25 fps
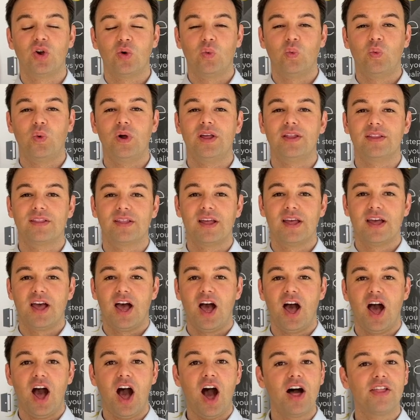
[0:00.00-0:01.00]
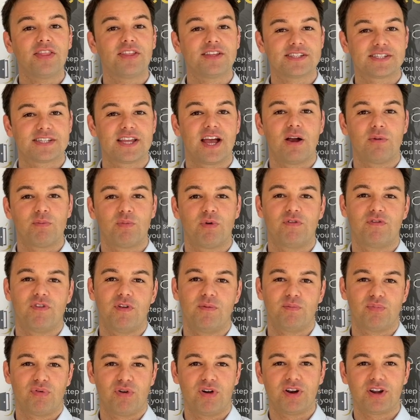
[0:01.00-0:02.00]
with uh, other
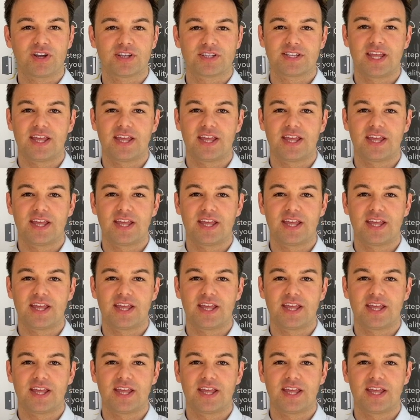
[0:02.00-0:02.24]
soundproofing products.